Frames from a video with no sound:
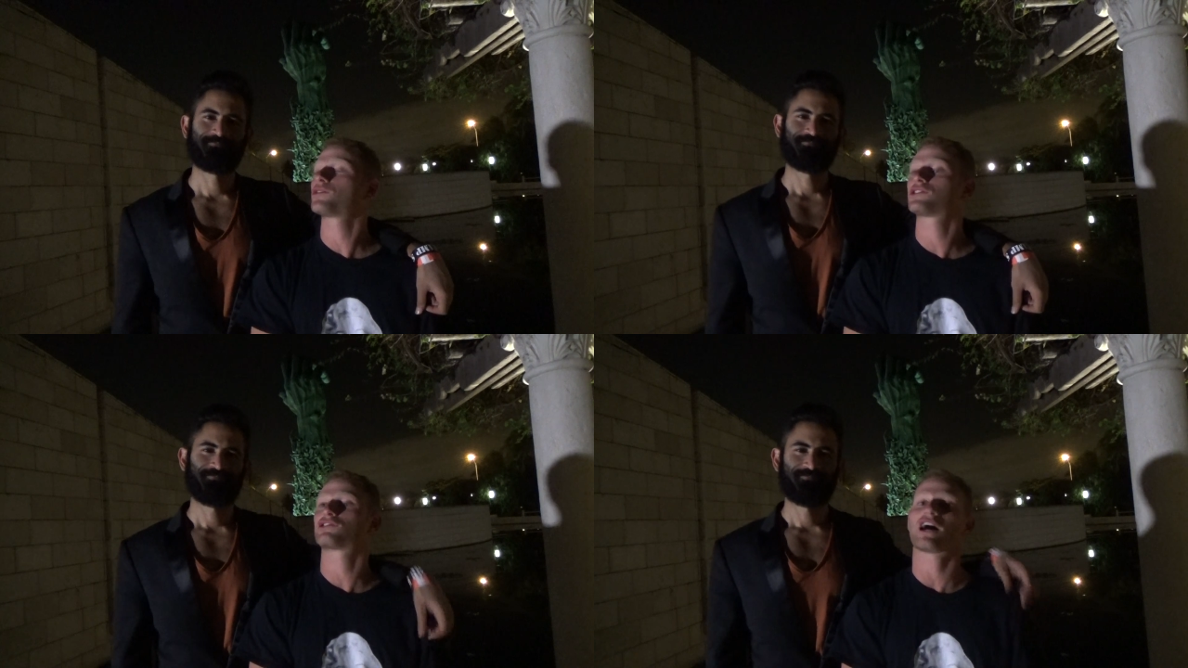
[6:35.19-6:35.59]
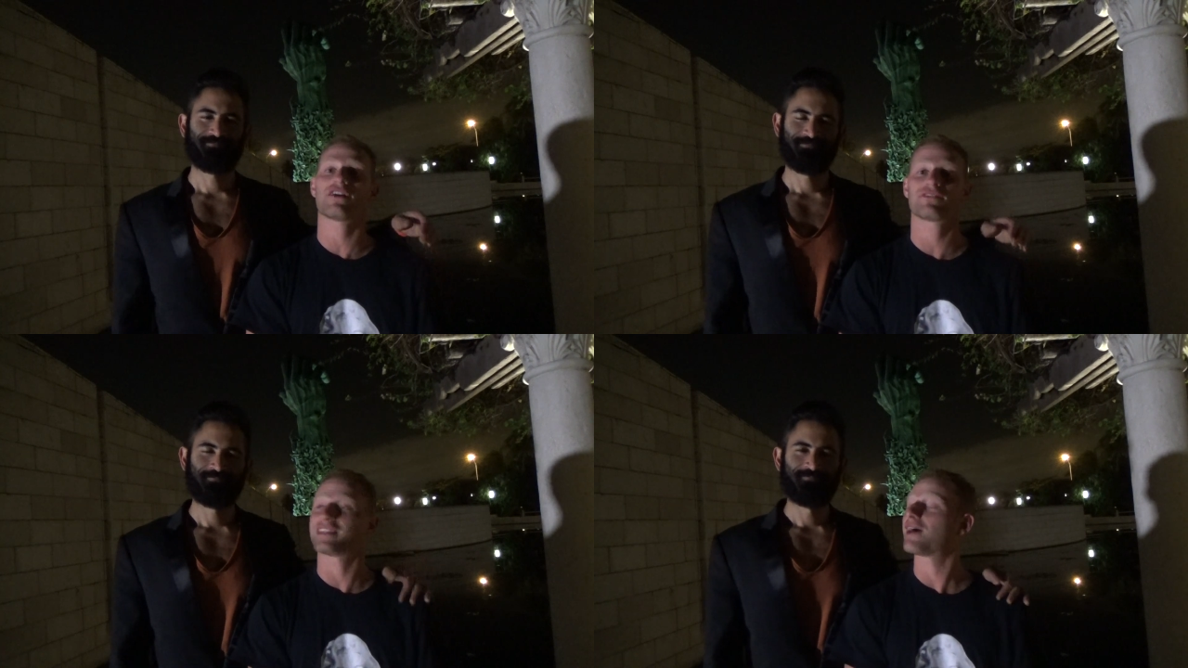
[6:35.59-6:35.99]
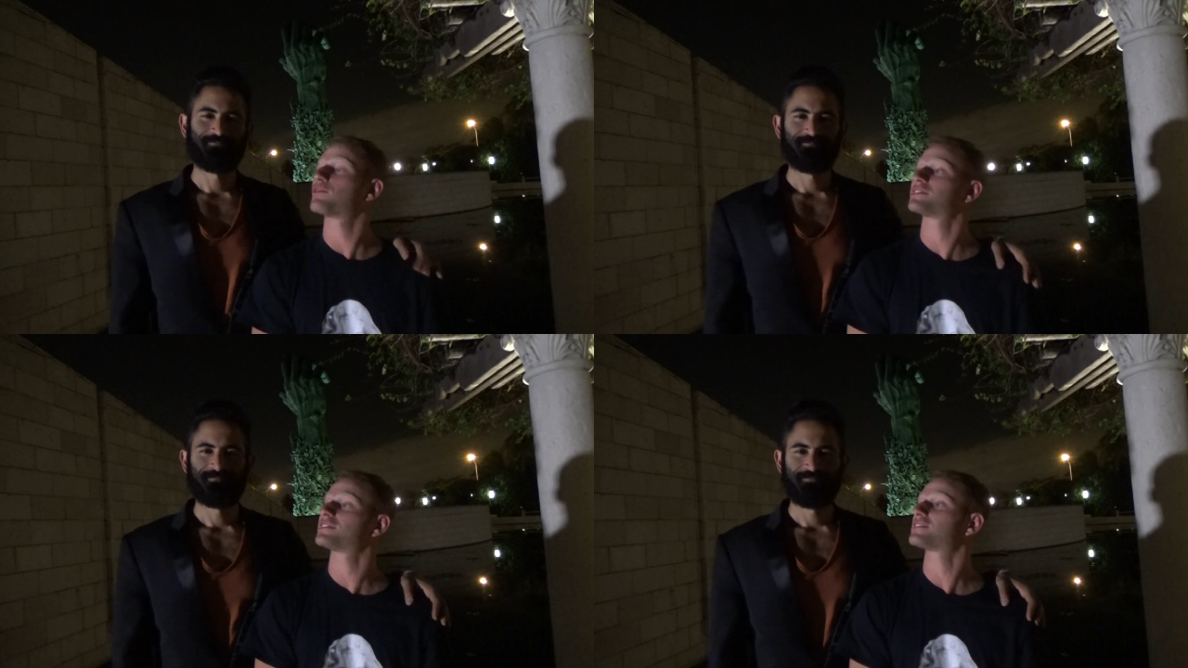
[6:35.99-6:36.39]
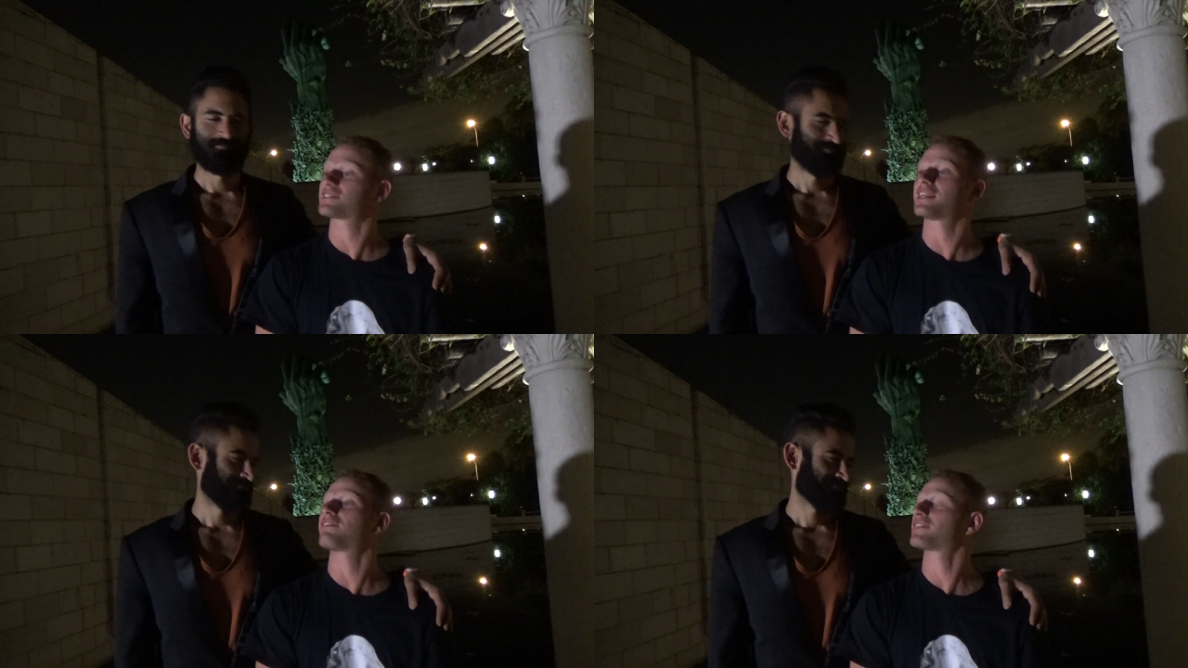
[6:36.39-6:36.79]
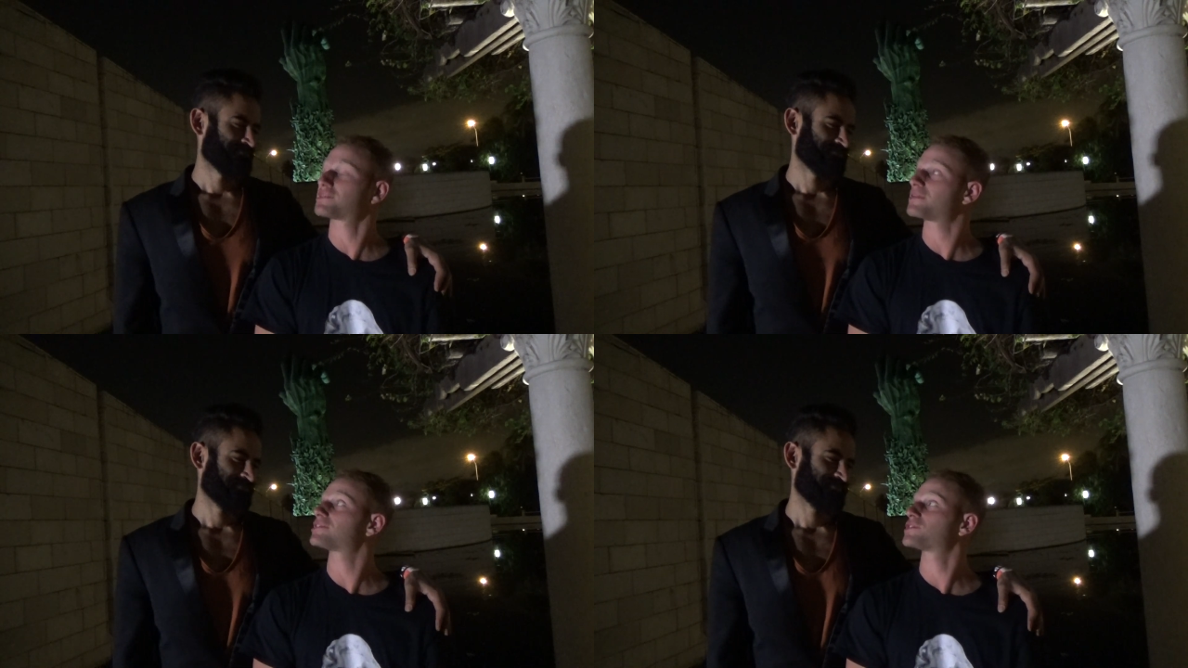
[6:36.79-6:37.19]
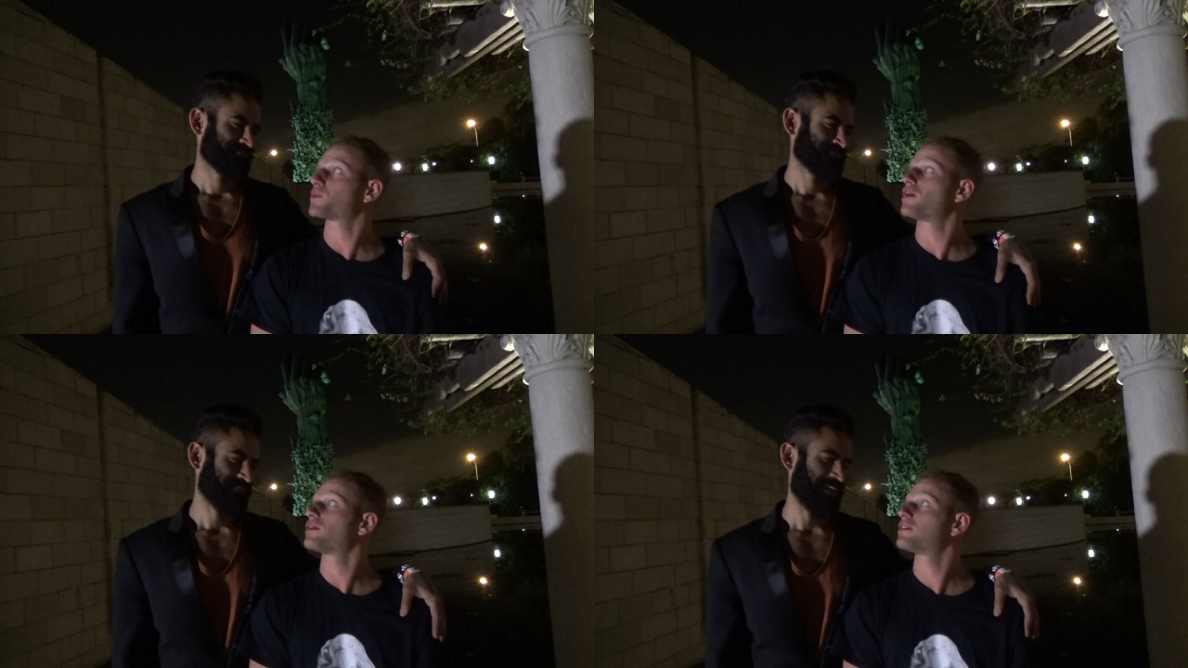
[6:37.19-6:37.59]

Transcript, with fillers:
Speaker 1: Ocean Drive, that was a sacred experience as well.